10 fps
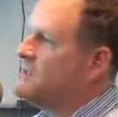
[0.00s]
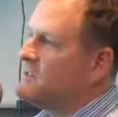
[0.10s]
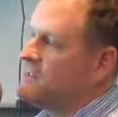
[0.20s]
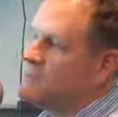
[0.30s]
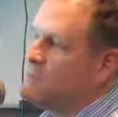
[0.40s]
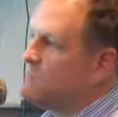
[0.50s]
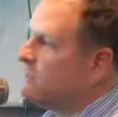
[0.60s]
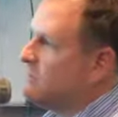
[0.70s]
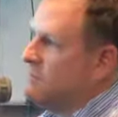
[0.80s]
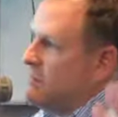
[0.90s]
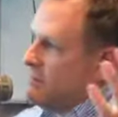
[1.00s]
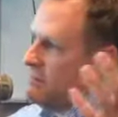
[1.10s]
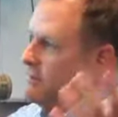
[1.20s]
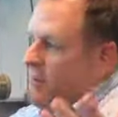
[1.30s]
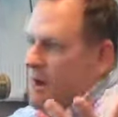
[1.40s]
to
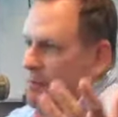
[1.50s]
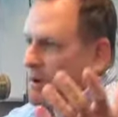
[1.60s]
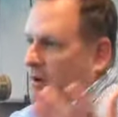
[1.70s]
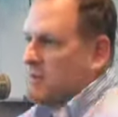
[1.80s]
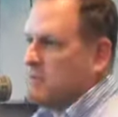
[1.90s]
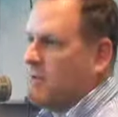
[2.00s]
grandparents.